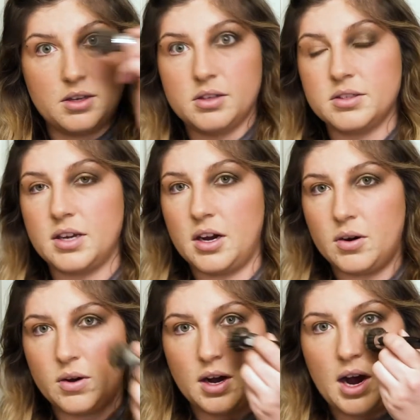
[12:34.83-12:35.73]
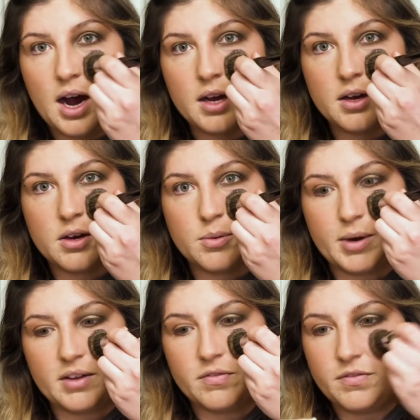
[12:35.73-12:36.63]
So I go
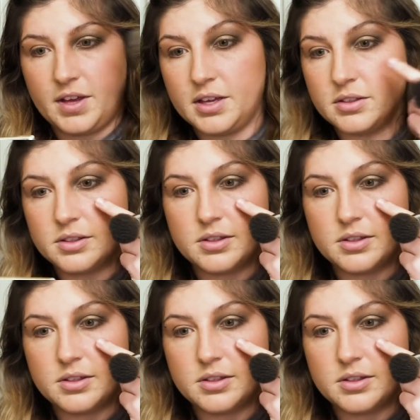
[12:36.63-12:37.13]
by feel,